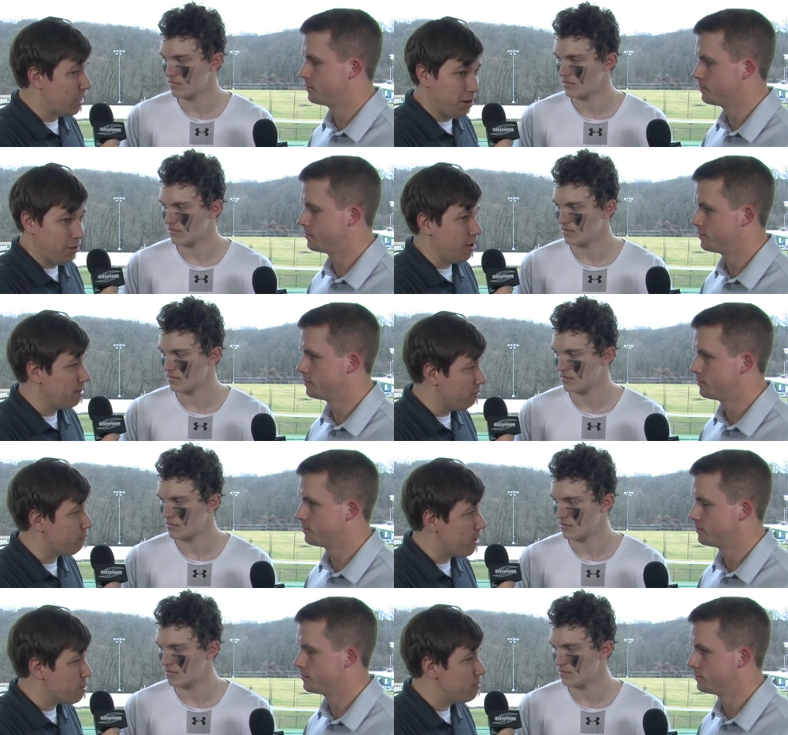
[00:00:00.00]
Speaker 1: I don't care that I'm a
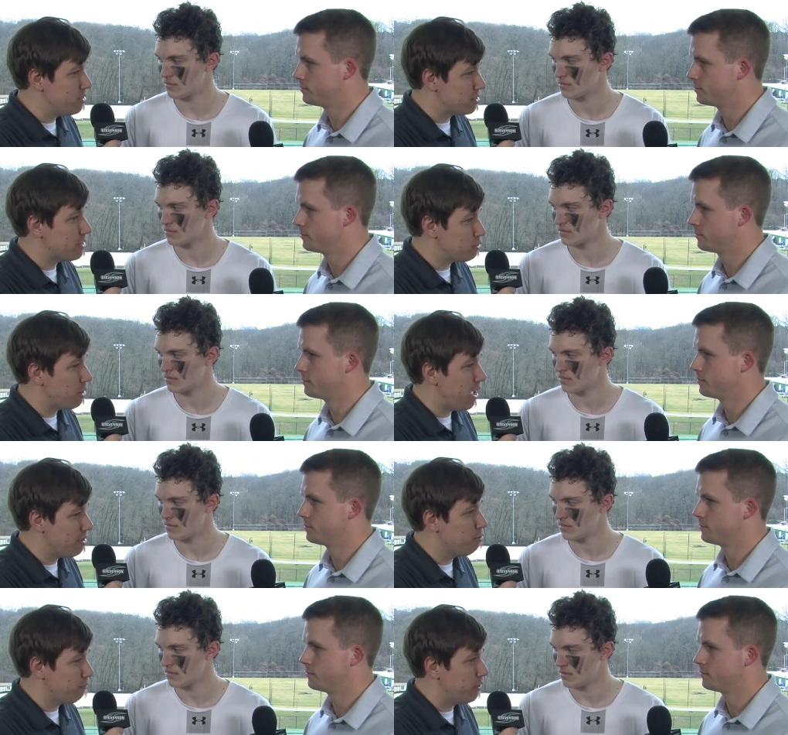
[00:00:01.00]
freshman." Is that sort of
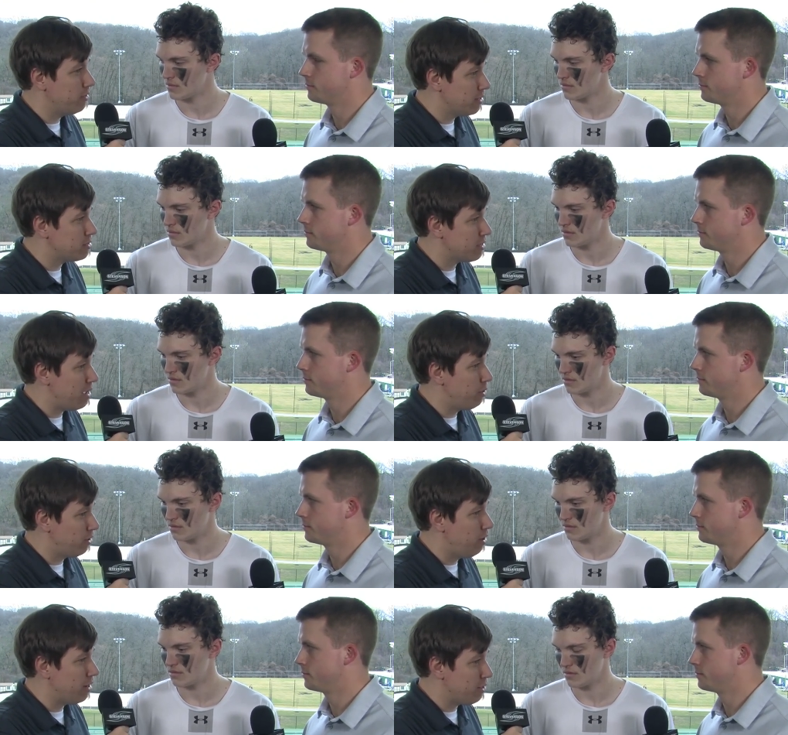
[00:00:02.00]
how you were feeling as the game
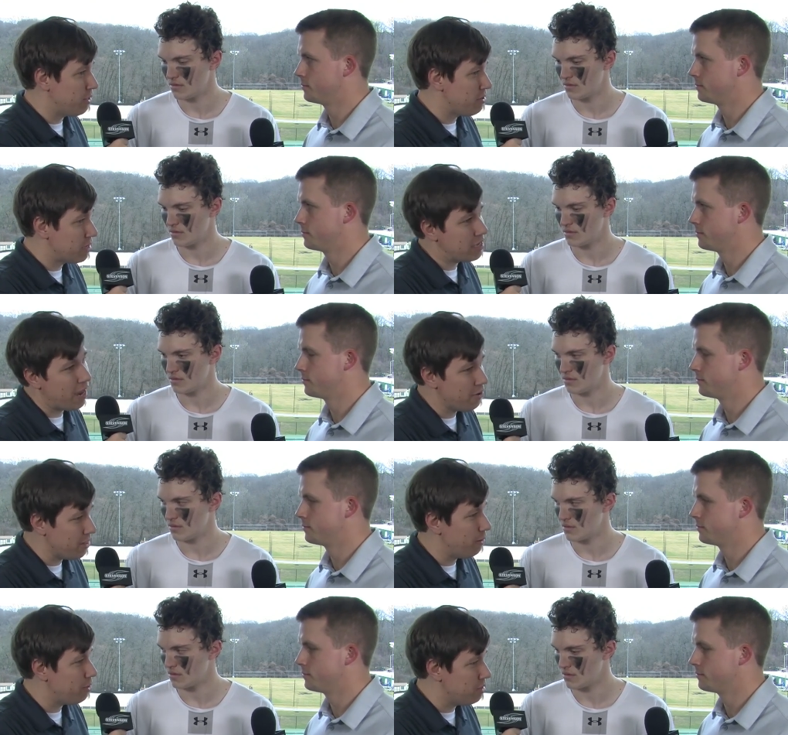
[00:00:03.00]
went along, and do you think you can
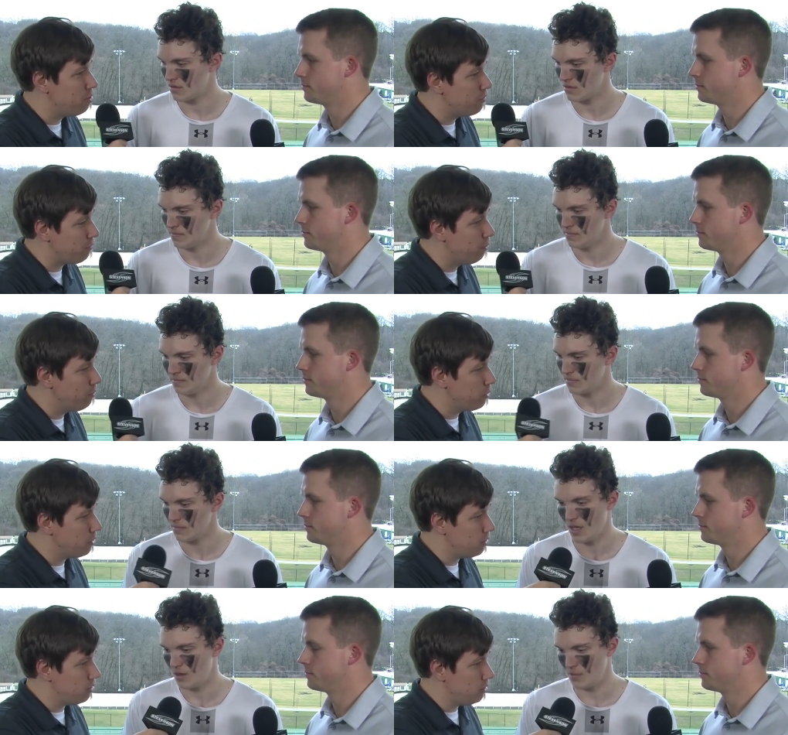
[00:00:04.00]
carry that with you moving
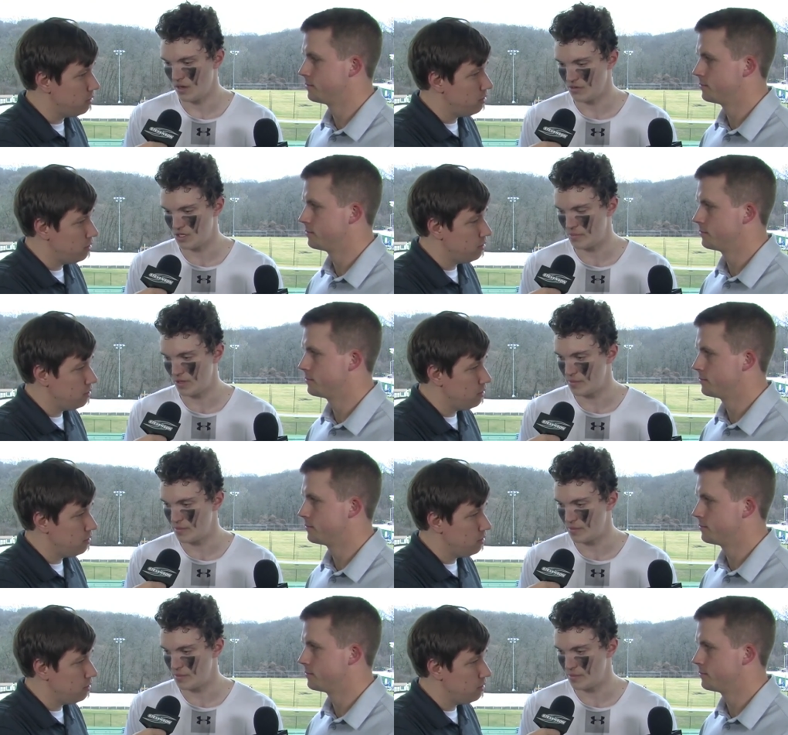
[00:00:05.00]
forward.
Speaker 2: Yeah, I mean, I was just put